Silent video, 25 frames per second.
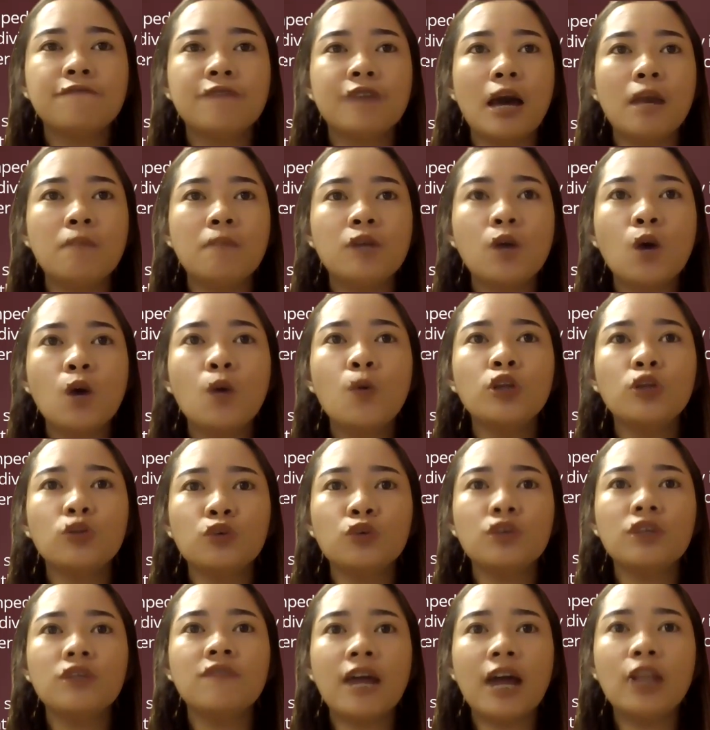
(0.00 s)
If I'm going
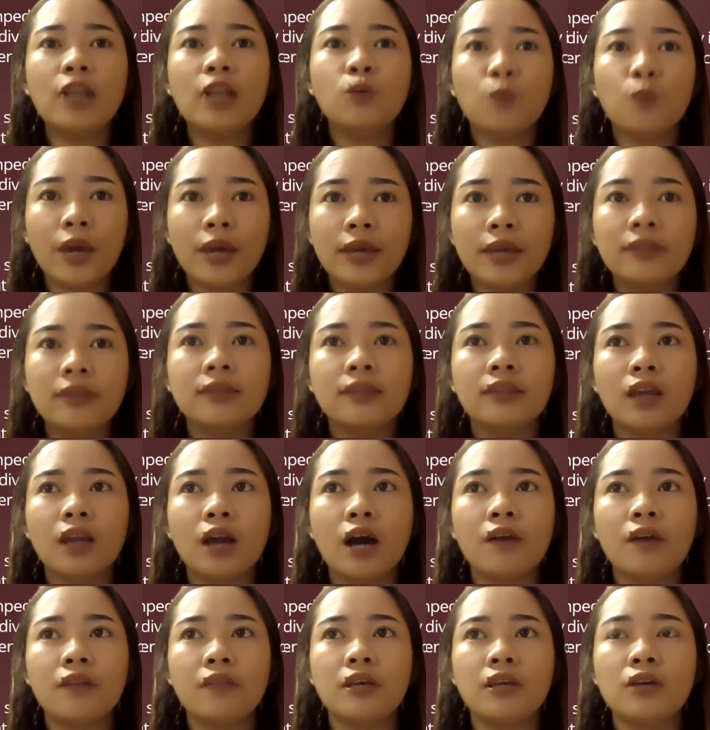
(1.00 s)
to evaluate
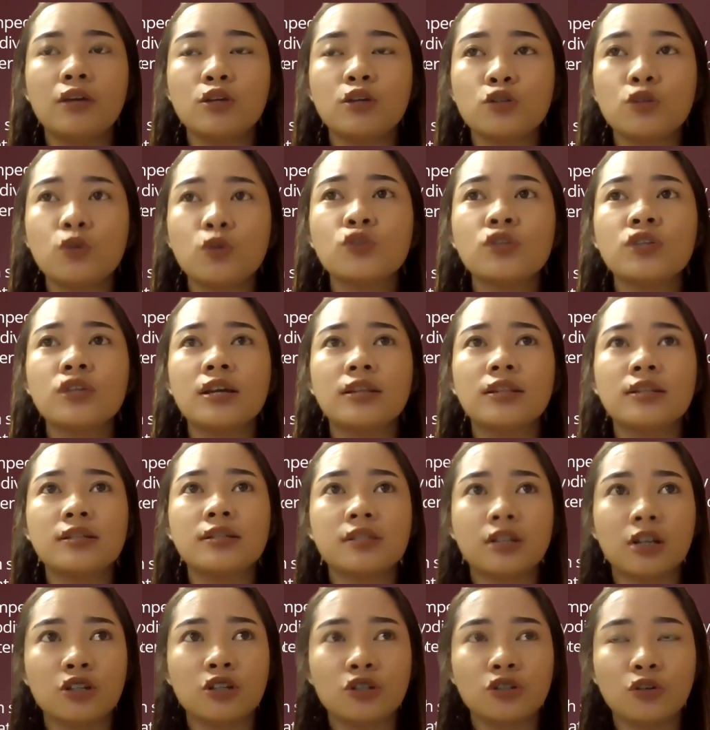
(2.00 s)
the results and
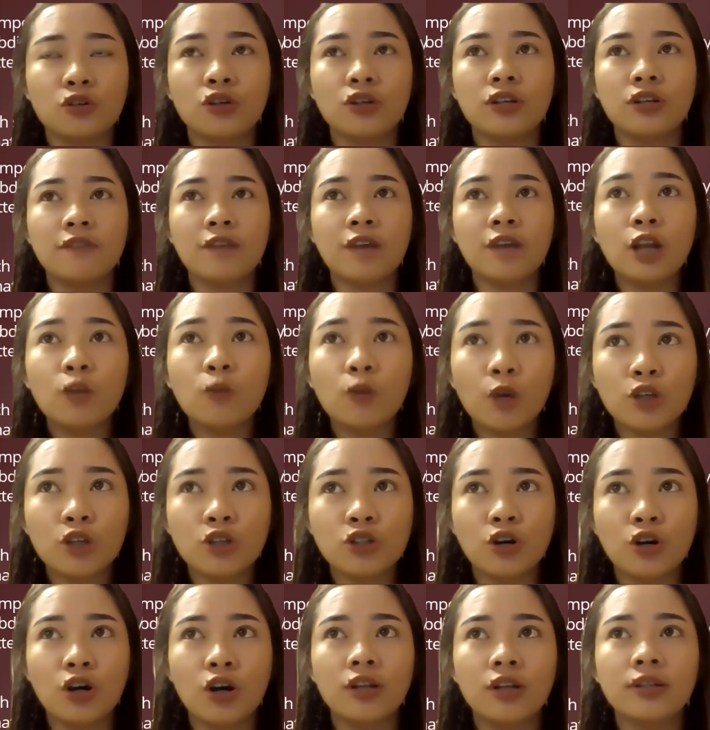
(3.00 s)
discussion
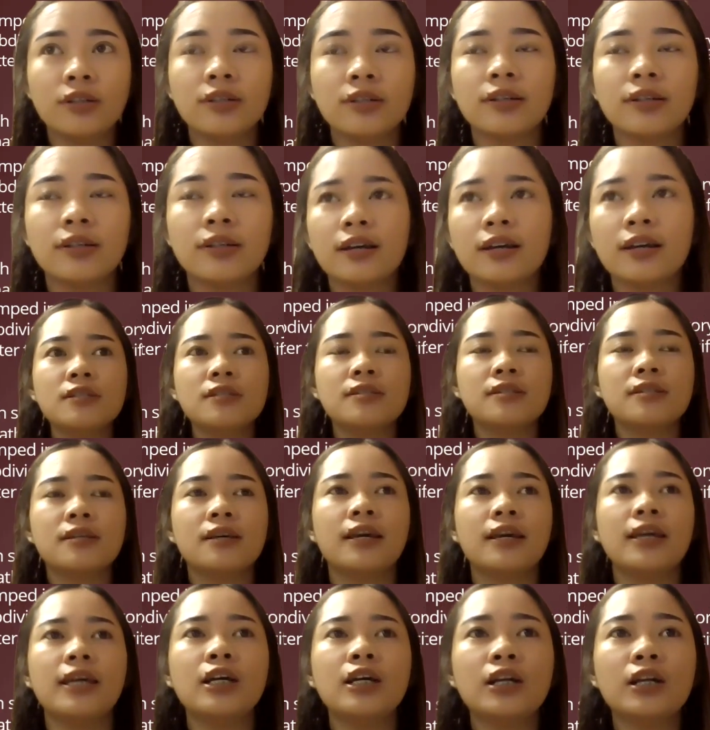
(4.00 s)
evaluation, first,
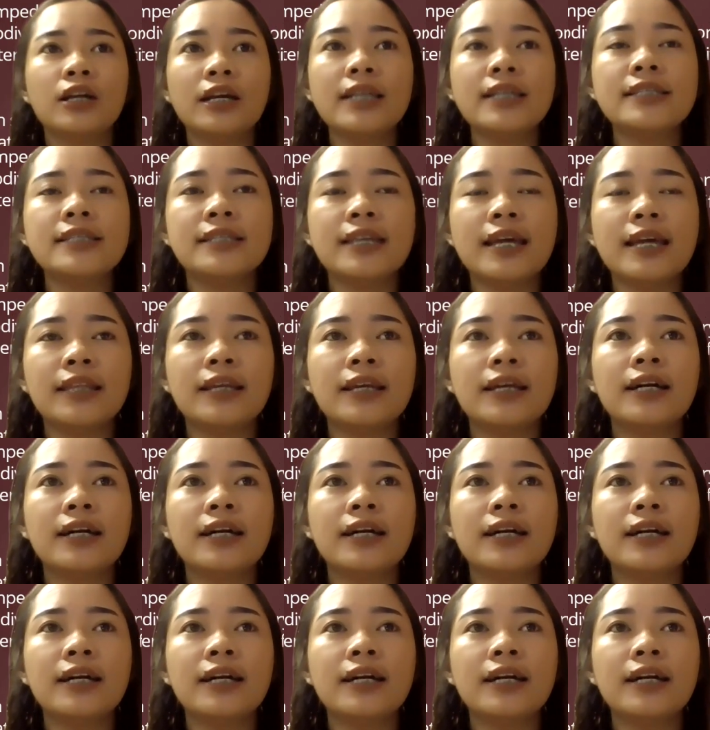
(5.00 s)
increase